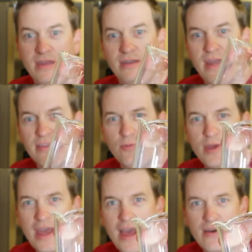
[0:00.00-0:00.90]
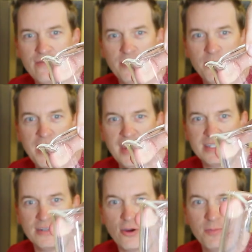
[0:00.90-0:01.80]
Now that we have the
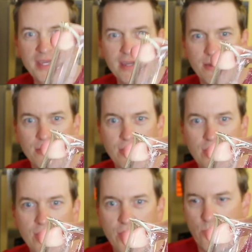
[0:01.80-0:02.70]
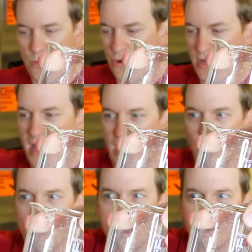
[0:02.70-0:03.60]
base in our beaker, we're going to
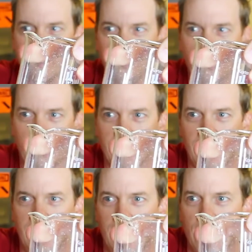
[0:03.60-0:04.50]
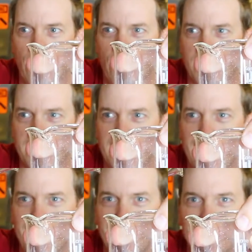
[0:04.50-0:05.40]
add water to it, or as
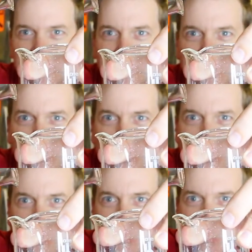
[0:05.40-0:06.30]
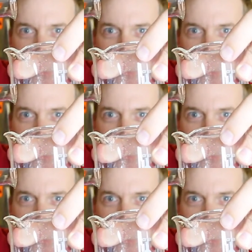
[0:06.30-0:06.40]
scientists like to call it,